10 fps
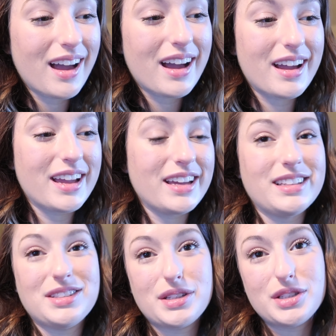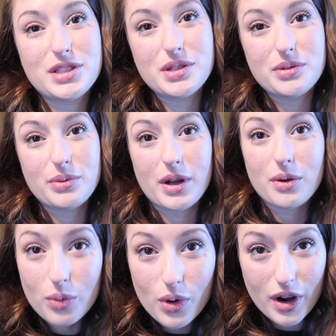I listen to
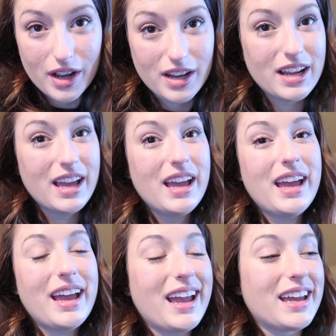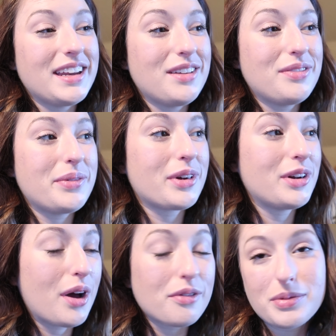Rick Warren and if you are
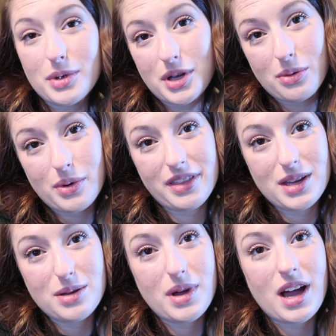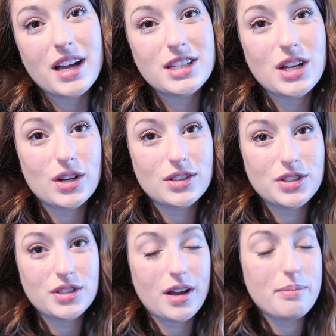not familiar with him I
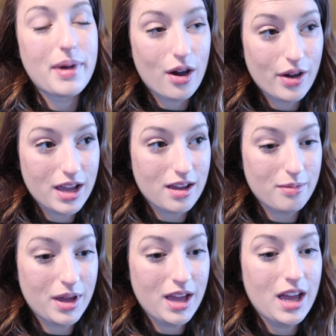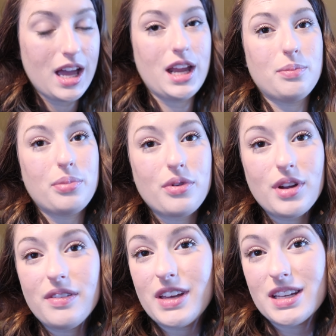talked about him in a
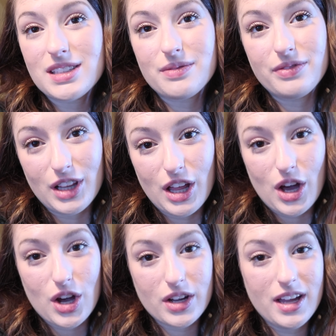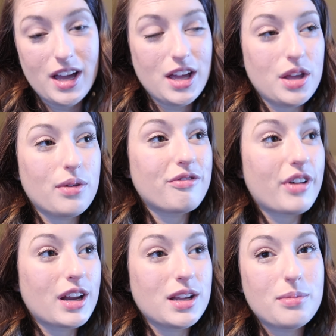previous vlog you can
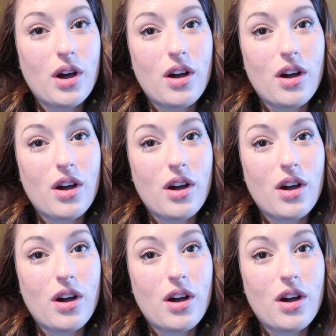find him